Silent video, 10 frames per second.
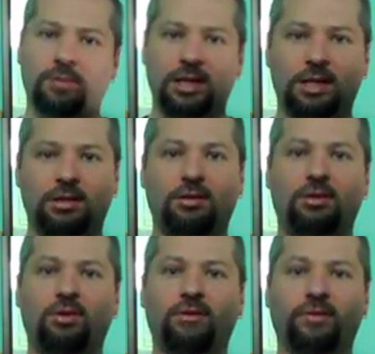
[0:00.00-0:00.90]
up into
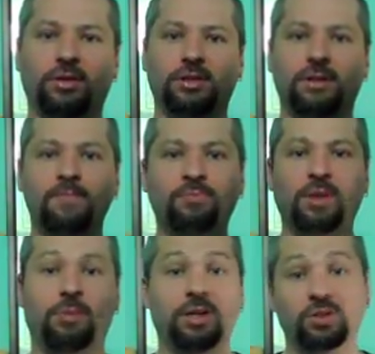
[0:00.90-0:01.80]
the universe.
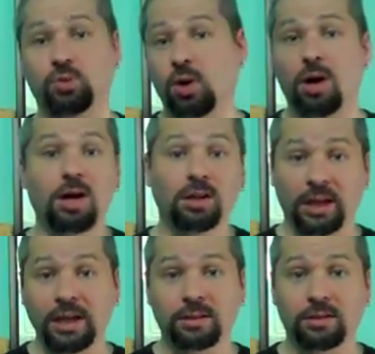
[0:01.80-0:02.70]
Because we're all
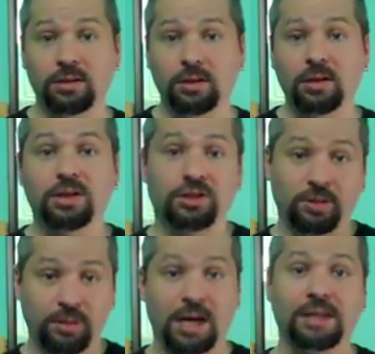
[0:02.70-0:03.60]
linked
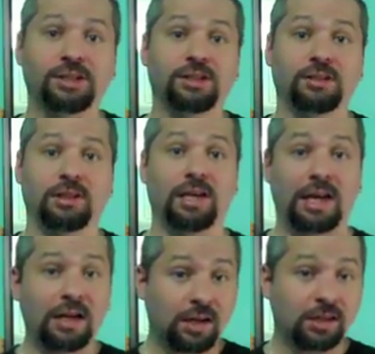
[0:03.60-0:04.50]
subconsciously
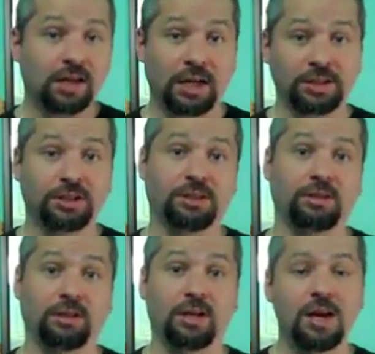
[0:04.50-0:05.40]
and
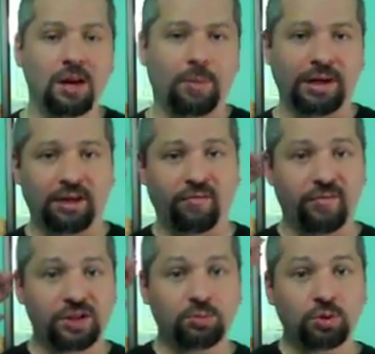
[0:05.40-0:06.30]
unconsciously by an
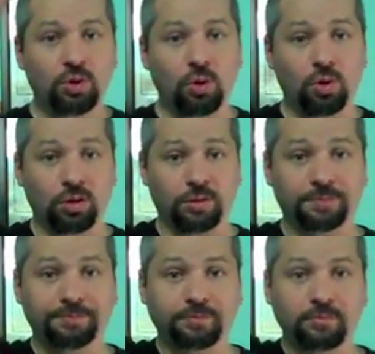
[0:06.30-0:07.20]
invisible cord
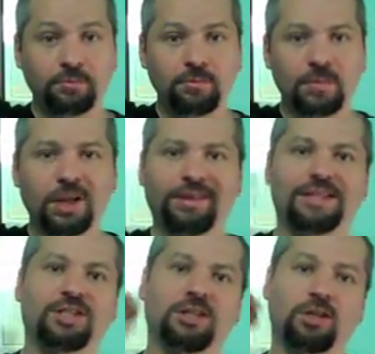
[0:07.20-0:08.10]

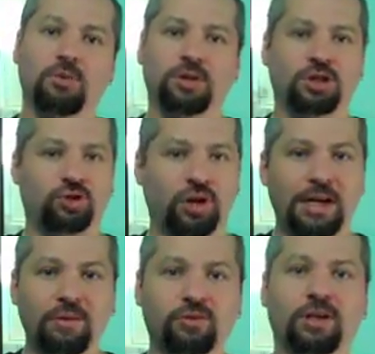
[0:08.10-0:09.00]
that's going
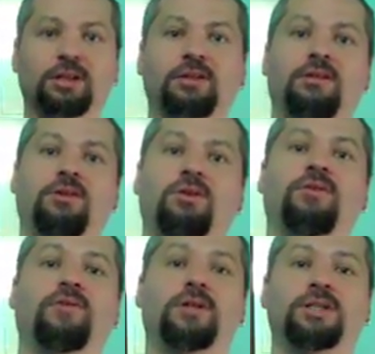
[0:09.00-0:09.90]
straight out directly to the
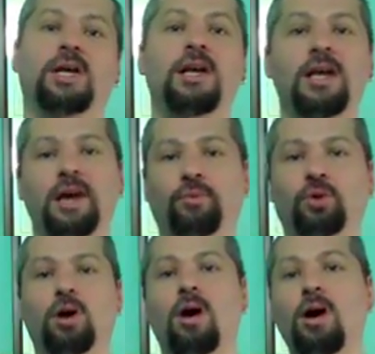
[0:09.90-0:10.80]
universe. And
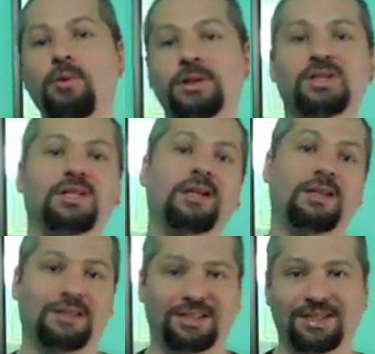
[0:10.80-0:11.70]
we're always
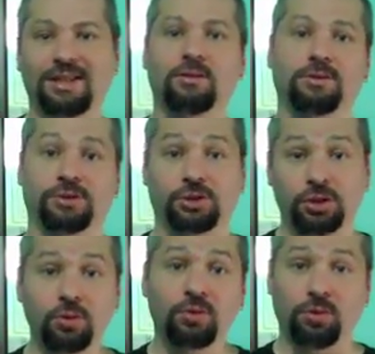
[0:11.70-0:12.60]
sending signals
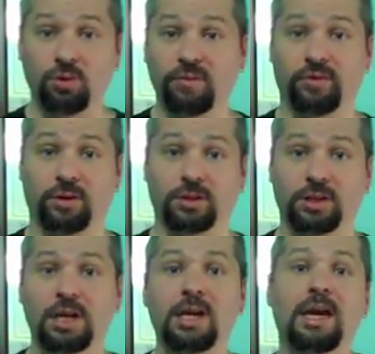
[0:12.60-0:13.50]
to the
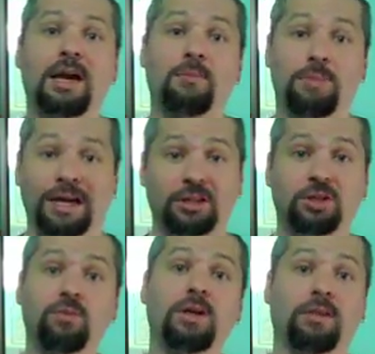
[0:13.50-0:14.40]
universe. And by
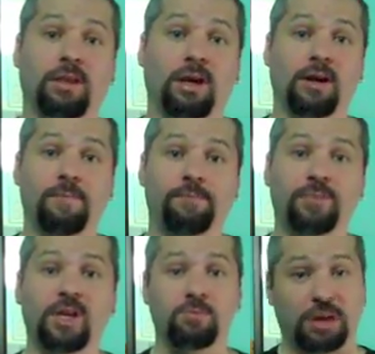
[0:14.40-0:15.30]
doing that,
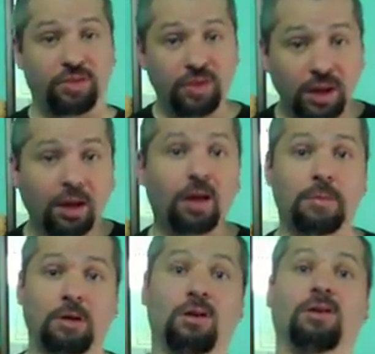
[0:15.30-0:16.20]
and by thinking
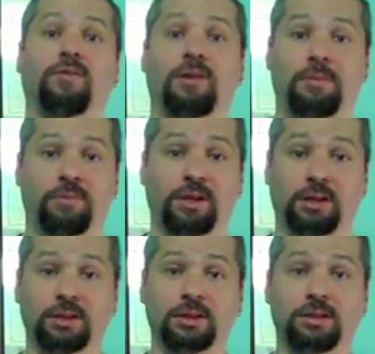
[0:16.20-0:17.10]
about all of them
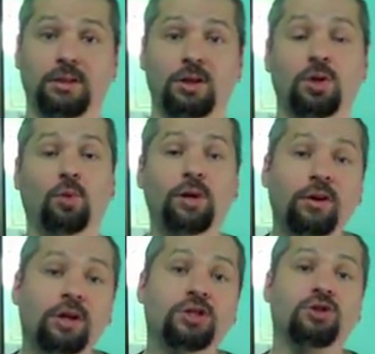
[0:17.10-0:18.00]
things, we
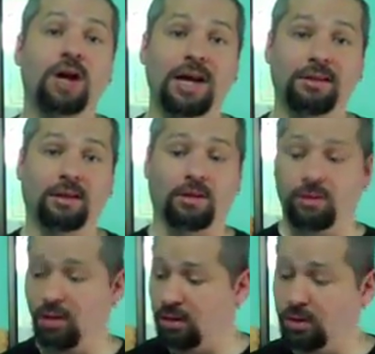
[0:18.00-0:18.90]
are attracting.
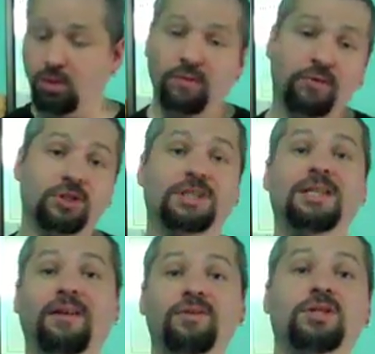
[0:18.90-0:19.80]
The universe
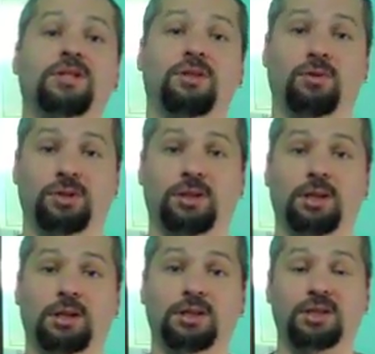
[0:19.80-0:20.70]
gives us those
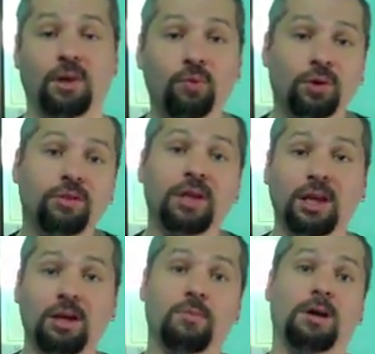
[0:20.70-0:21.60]
things that we're
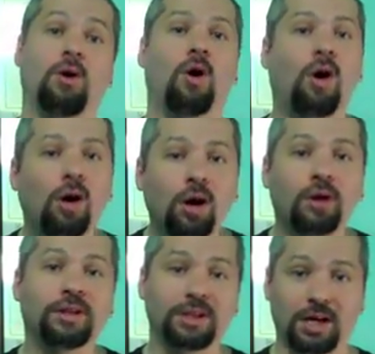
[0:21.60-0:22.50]
thinking about
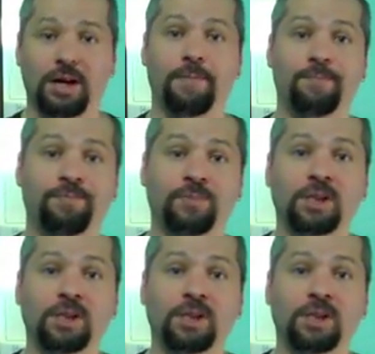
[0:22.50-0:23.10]
all the time